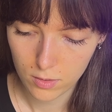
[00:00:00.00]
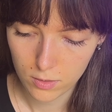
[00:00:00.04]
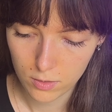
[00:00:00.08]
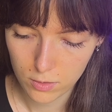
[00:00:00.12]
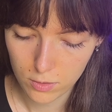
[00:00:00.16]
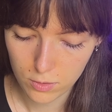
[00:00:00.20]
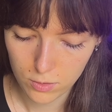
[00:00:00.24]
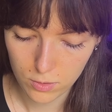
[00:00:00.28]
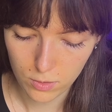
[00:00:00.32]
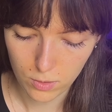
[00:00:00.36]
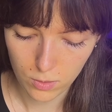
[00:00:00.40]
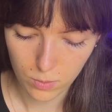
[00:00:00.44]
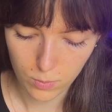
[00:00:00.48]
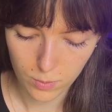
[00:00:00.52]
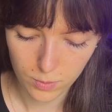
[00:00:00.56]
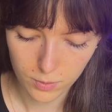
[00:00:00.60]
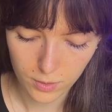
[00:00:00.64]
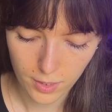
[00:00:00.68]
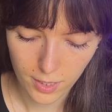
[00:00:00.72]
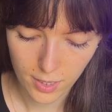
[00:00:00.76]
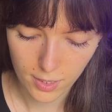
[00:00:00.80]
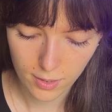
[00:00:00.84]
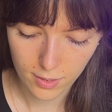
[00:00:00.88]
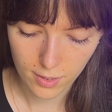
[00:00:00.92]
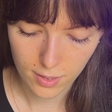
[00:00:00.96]
So we'll
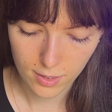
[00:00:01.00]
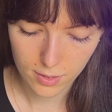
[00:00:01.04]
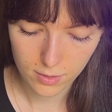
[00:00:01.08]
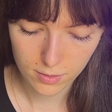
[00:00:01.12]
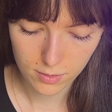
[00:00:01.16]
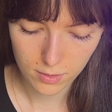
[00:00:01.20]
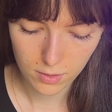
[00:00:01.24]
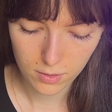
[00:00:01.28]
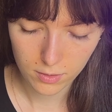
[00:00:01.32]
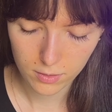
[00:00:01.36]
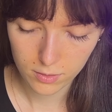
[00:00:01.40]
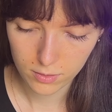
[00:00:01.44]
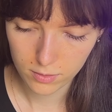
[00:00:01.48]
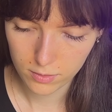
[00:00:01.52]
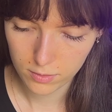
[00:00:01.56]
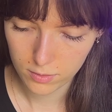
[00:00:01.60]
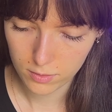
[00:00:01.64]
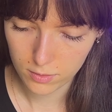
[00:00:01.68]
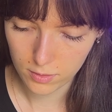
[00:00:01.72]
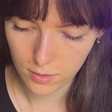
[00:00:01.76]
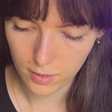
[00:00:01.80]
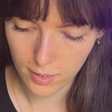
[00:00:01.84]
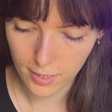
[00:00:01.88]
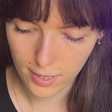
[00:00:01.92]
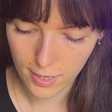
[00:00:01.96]
get that
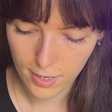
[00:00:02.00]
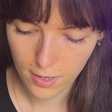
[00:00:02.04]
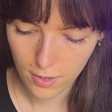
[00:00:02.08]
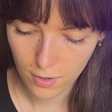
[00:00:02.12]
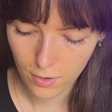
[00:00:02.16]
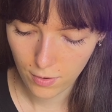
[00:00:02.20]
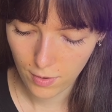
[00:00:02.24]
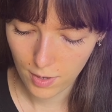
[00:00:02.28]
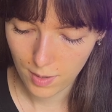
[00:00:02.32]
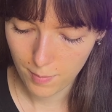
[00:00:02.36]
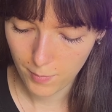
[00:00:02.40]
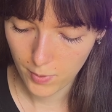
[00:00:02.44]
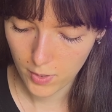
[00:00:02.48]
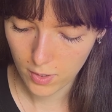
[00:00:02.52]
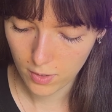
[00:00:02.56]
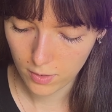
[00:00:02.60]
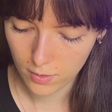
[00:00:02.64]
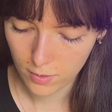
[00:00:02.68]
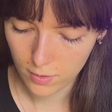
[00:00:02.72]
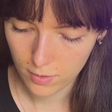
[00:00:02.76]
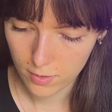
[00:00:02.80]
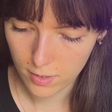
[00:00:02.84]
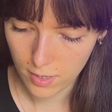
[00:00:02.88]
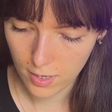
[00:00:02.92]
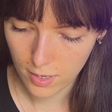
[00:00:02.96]
light cream
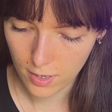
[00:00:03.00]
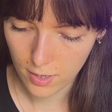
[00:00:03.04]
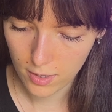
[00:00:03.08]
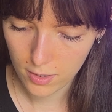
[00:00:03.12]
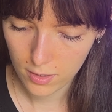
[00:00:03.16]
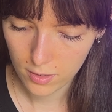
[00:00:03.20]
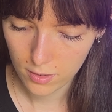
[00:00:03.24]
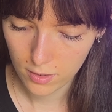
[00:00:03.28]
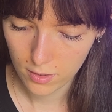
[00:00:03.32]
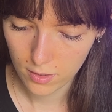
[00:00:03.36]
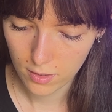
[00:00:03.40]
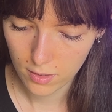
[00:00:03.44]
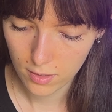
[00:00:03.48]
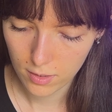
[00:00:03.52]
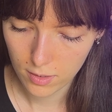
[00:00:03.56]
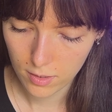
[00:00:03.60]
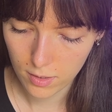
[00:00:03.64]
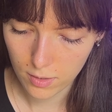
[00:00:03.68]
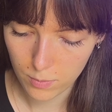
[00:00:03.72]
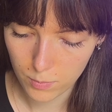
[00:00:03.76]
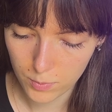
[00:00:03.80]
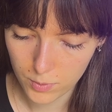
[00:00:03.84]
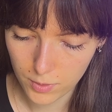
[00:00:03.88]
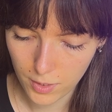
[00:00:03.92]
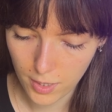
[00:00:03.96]
color there,
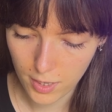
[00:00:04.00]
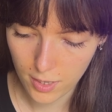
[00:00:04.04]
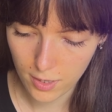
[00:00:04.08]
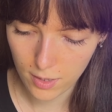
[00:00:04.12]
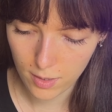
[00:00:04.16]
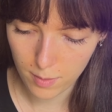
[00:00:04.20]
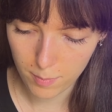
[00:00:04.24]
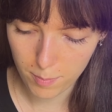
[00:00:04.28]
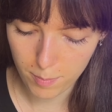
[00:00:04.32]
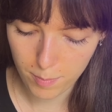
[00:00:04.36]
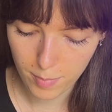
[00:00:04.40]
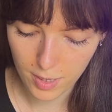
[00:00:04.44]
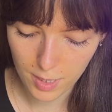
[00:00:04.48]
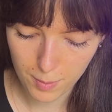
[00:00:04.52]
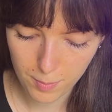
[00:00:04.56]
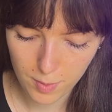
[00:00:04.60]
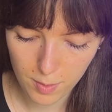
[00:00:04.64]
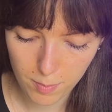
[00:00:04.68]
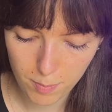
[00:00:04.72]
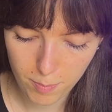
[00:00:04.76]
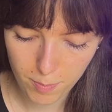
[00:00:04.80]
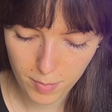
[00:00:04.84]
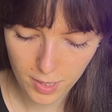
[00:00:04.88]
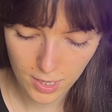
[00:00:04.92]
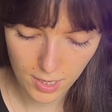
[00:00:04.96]
and we'll get a
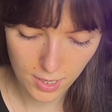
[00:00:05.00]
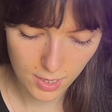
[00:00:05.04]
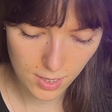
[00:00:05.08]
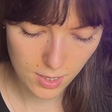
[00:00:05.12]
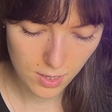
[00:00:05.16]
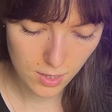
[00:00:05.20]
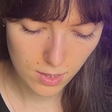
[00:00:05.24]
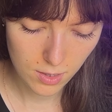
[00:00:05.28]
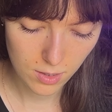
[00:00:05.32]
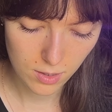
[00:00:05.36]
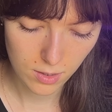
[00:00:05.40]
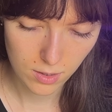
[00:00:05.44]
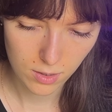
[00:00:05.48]
baby pink,